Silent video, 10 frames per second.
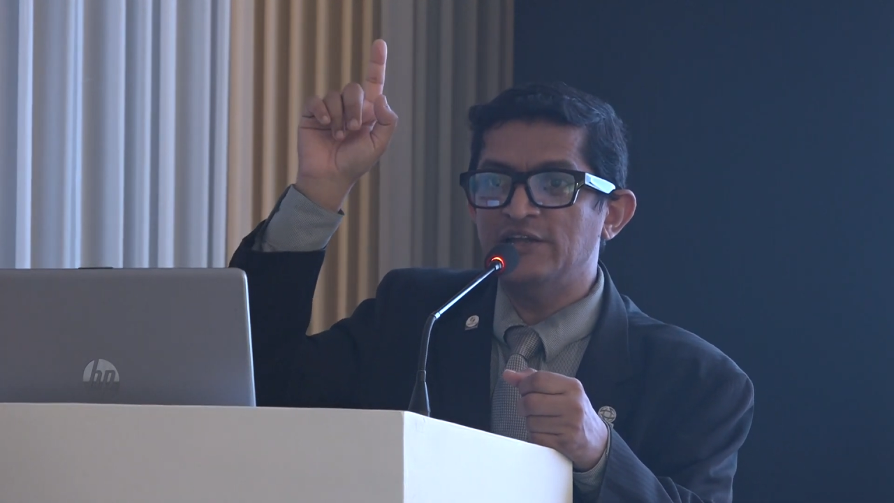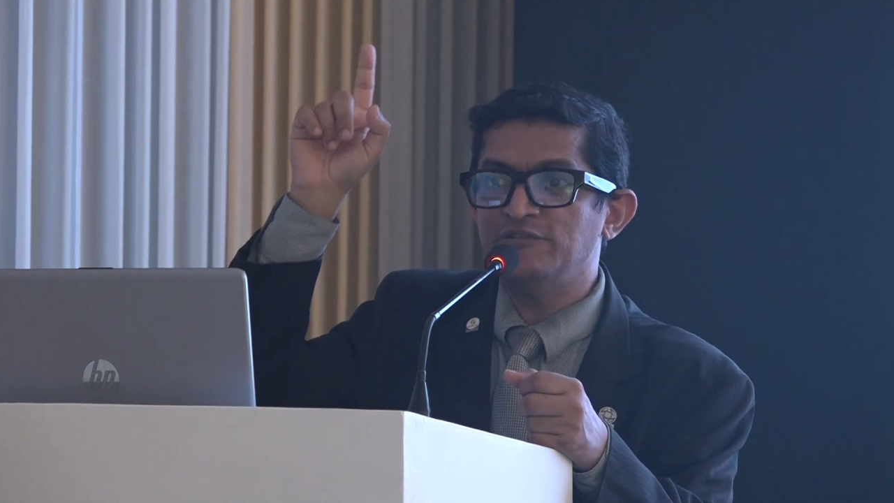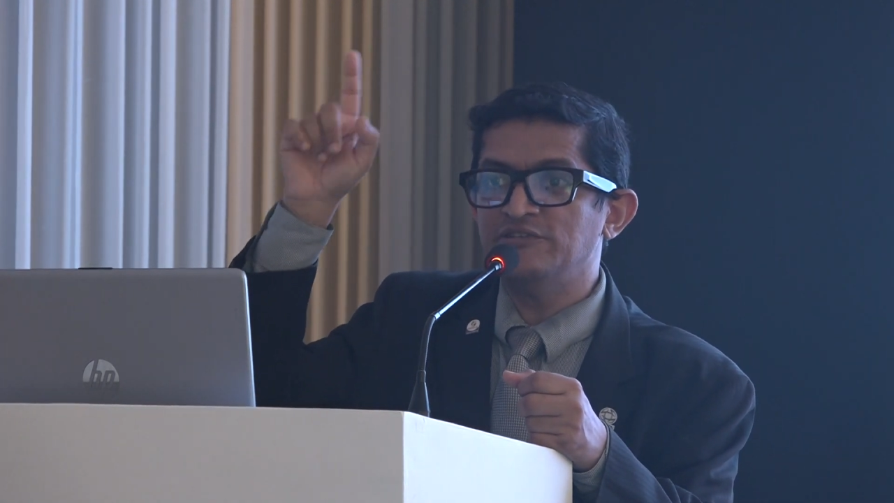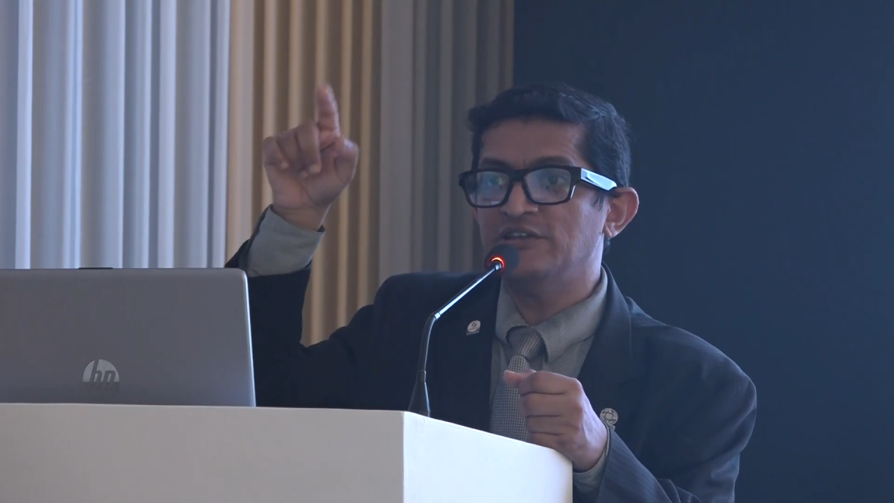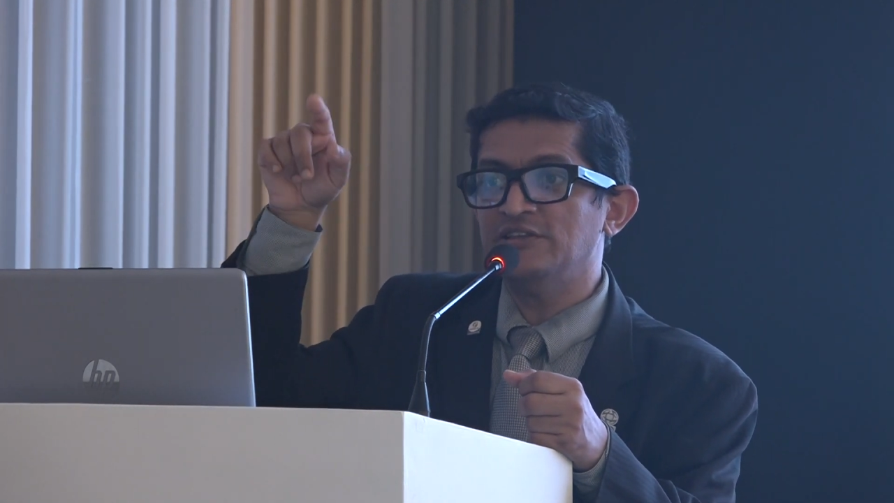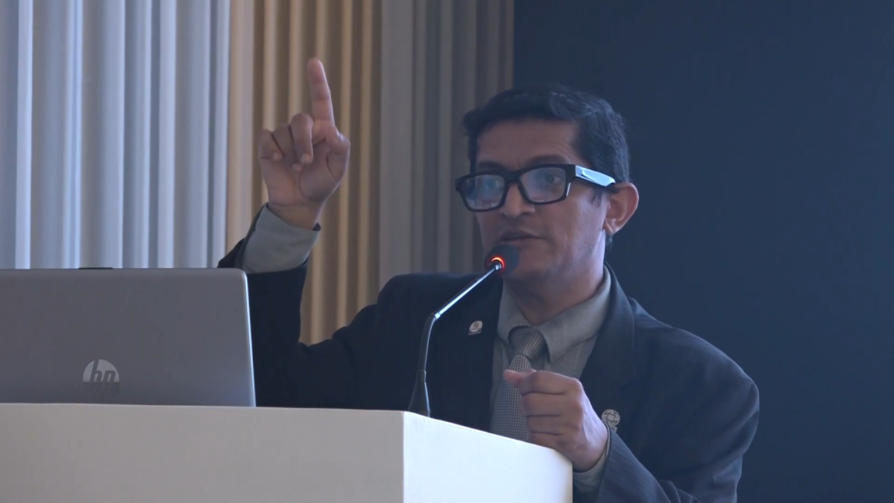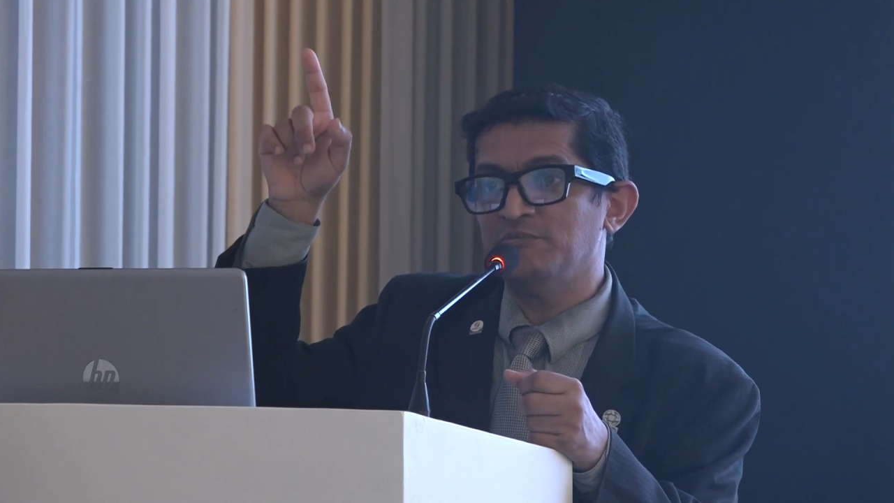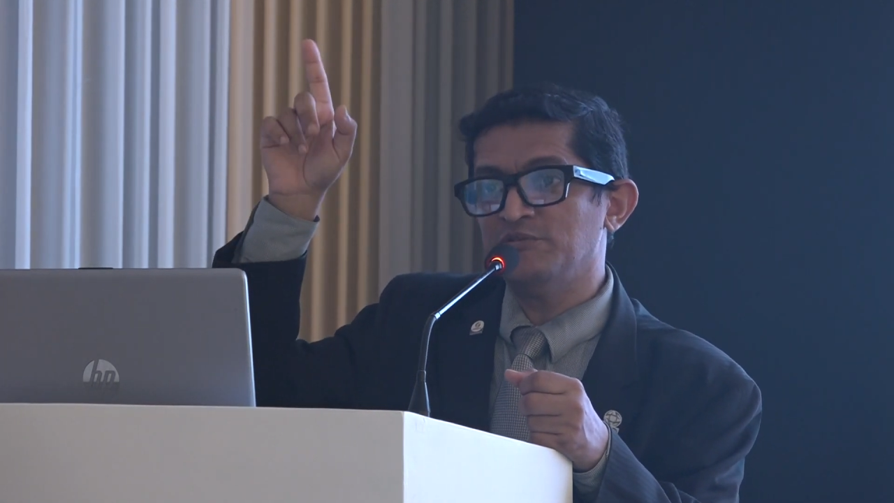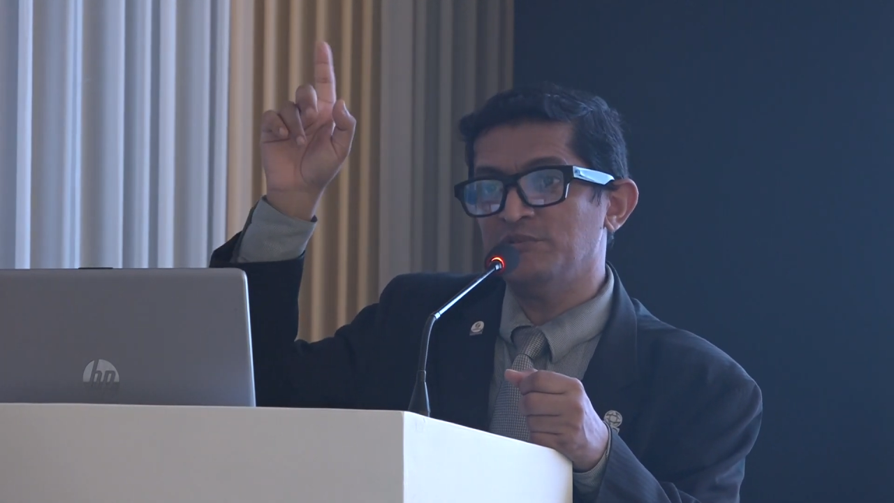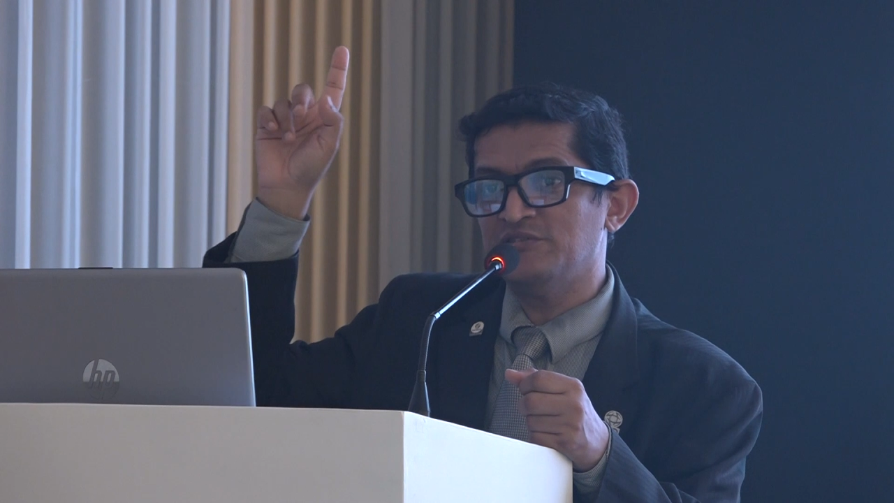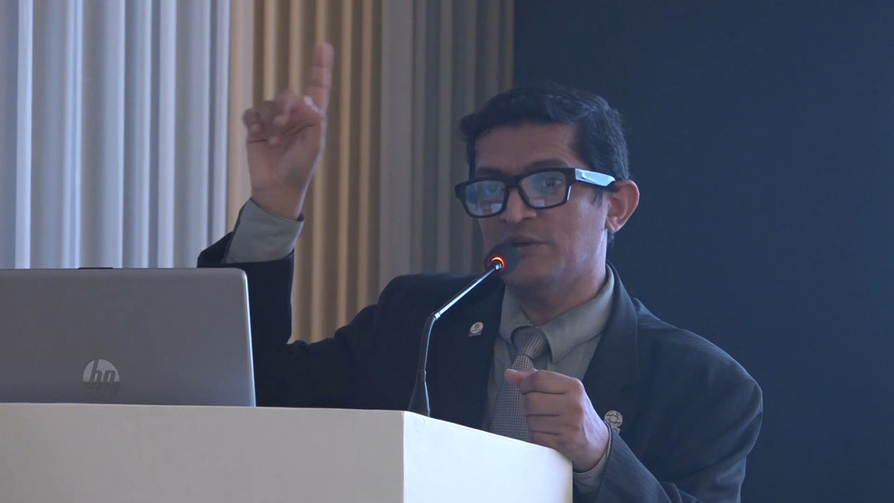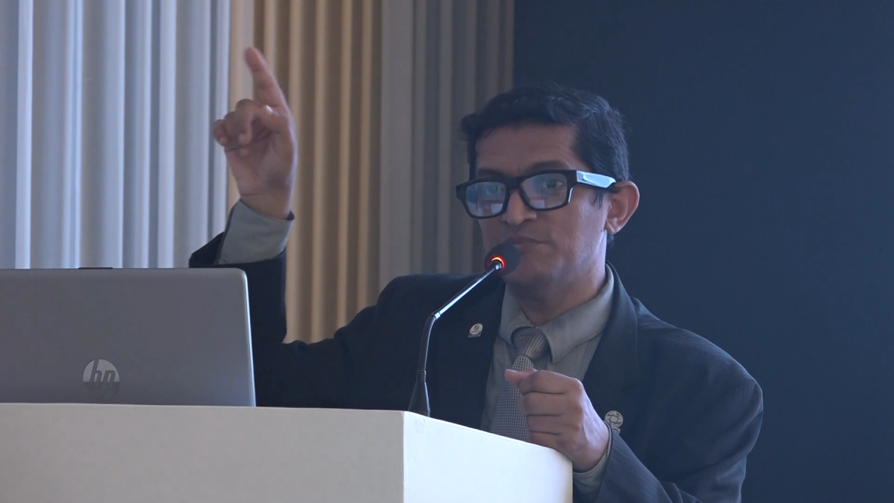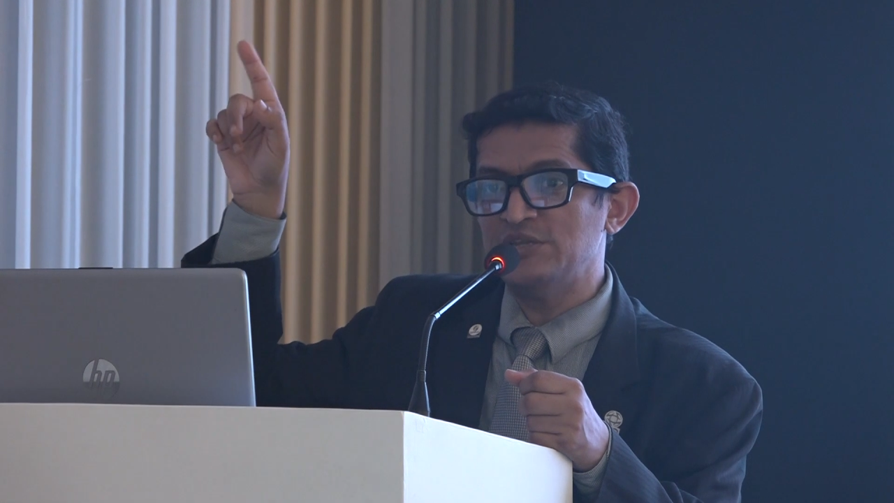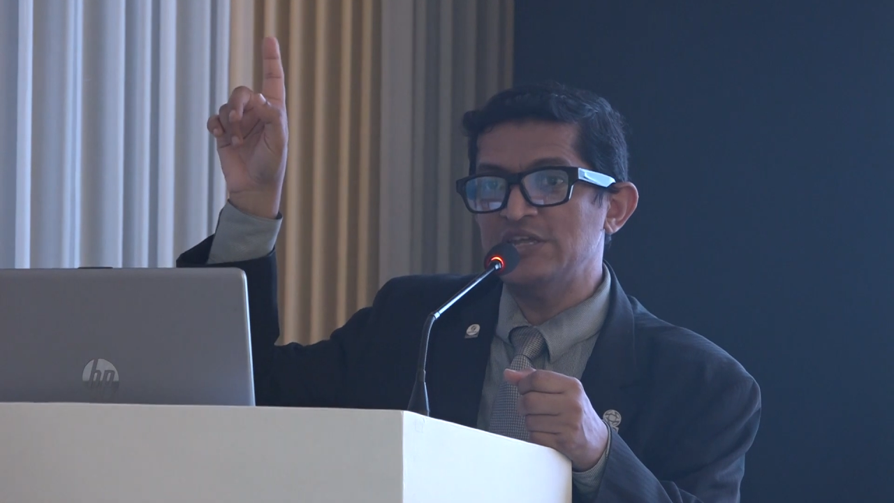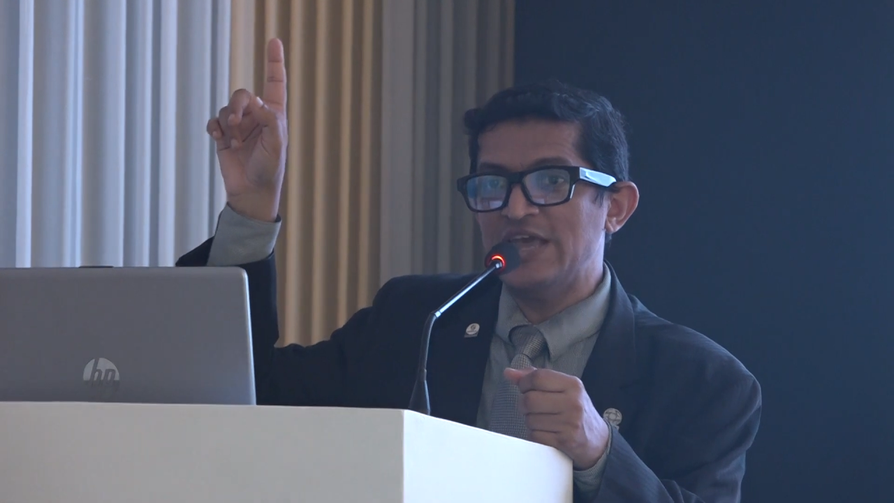and we say there must be
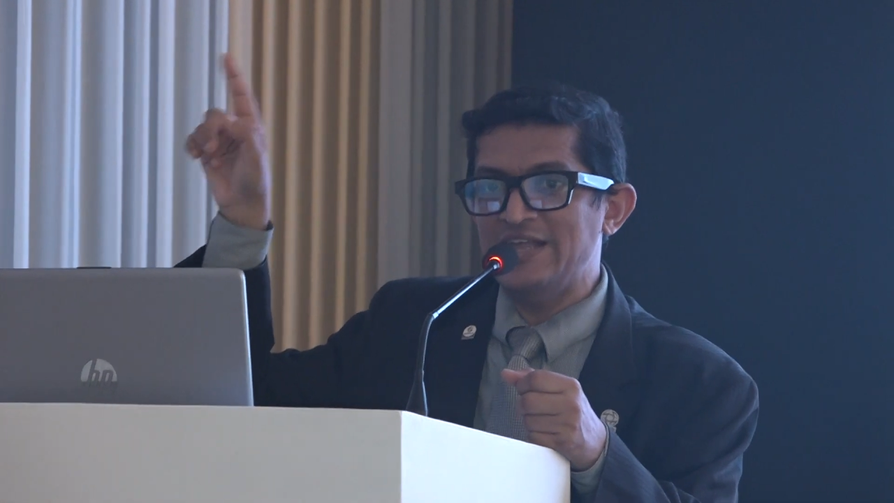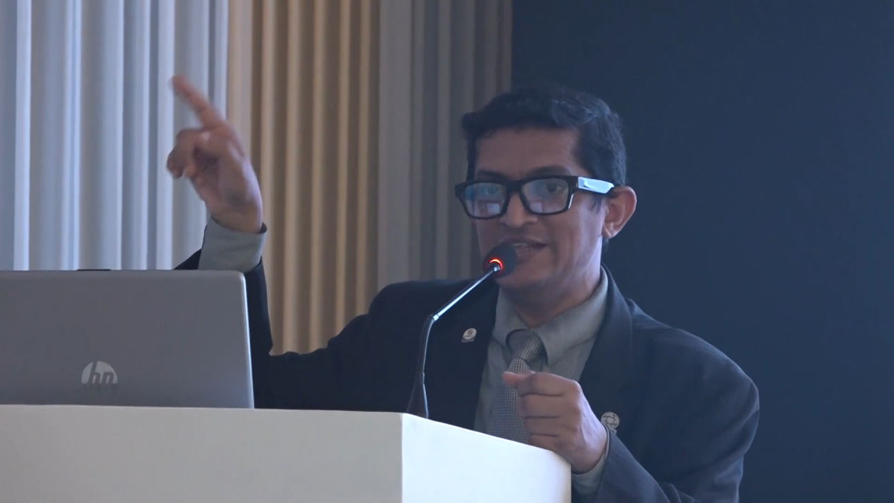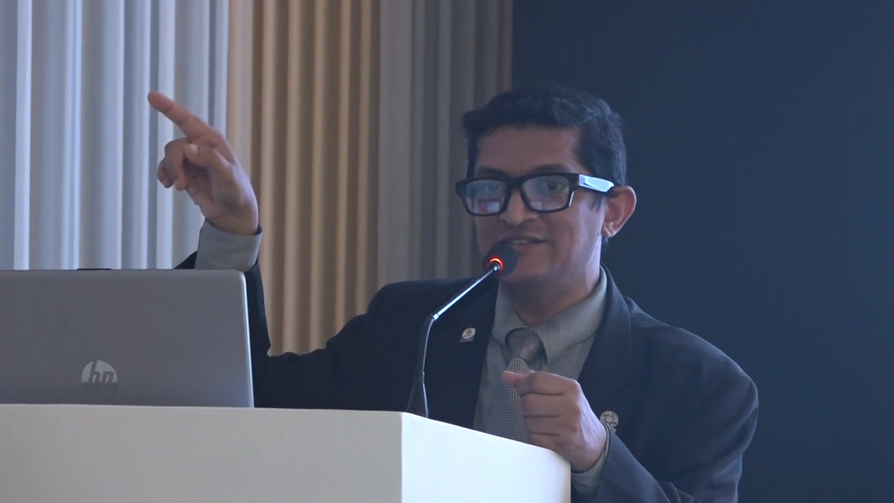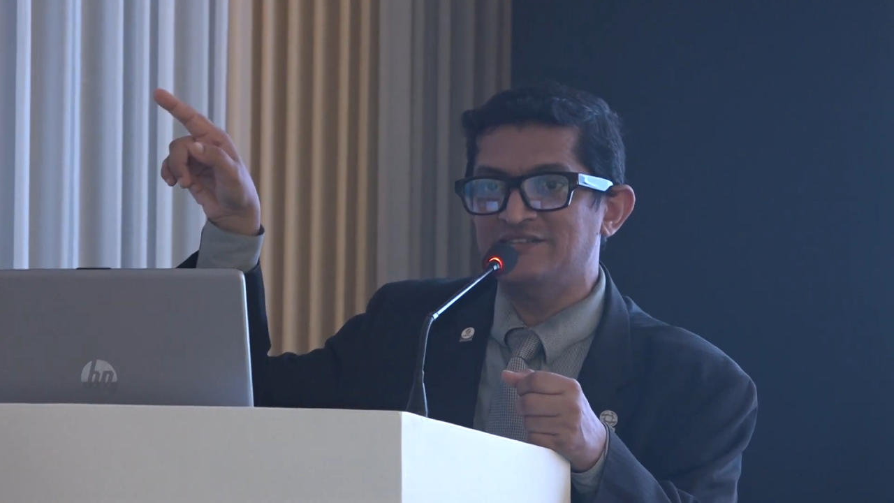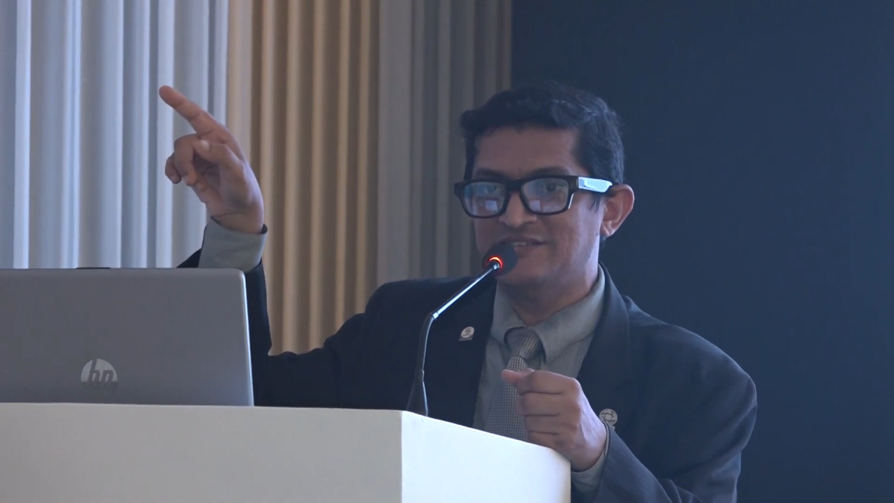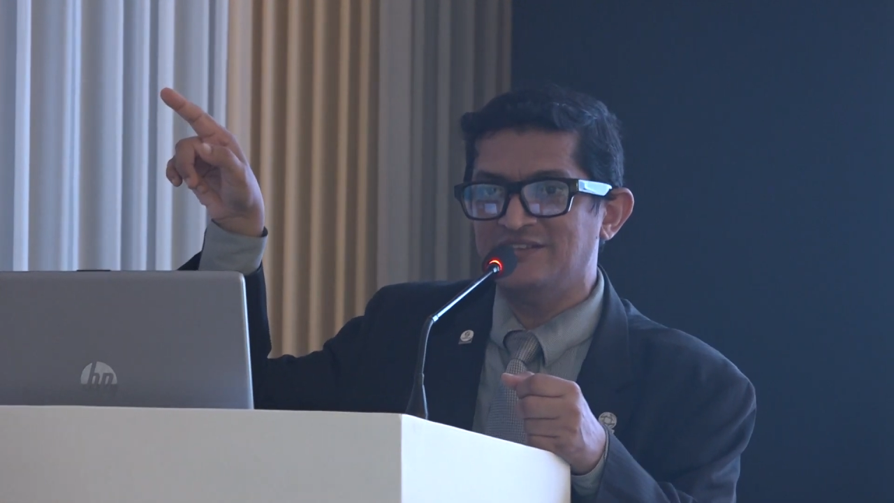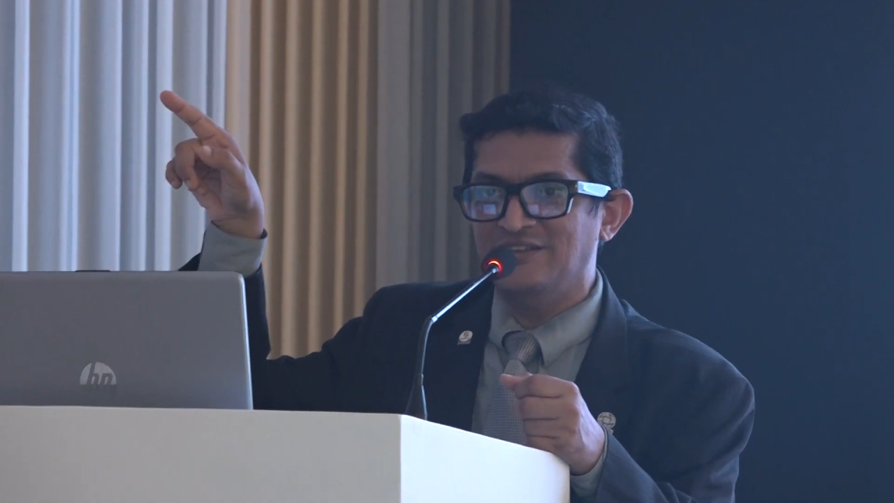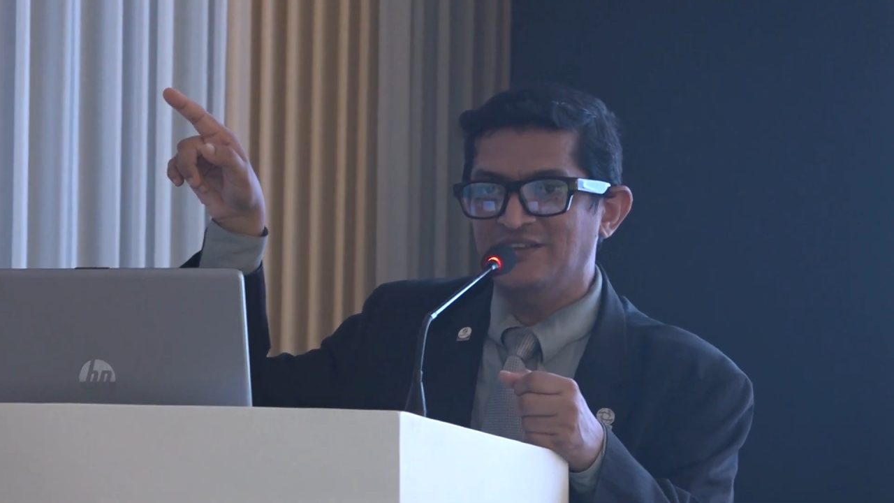something else.